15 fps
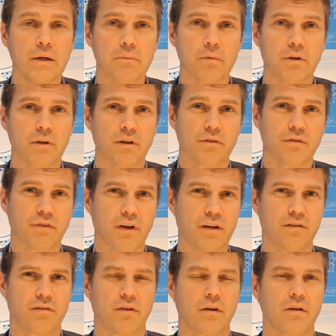But the
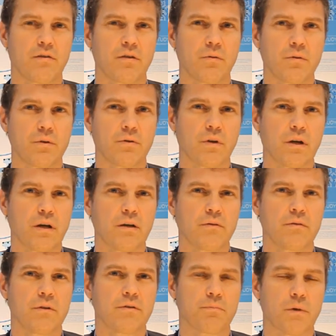effects that it's going to
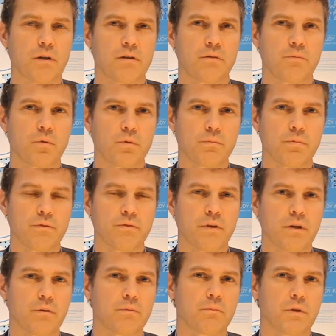have is much more profound,